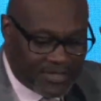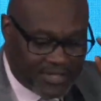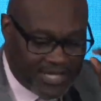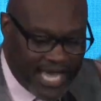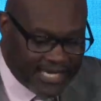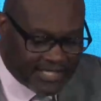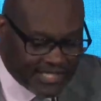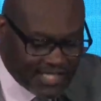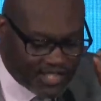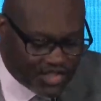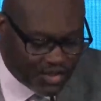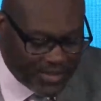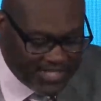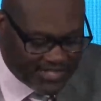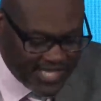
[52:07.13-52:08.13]
Exodus
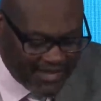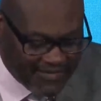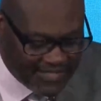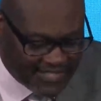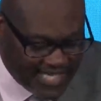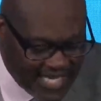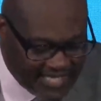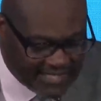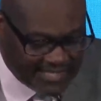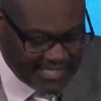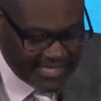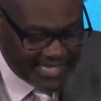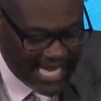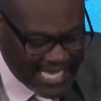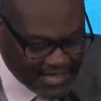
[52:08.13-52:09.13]
3:7 says,
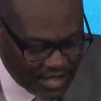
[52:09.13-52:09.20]
and the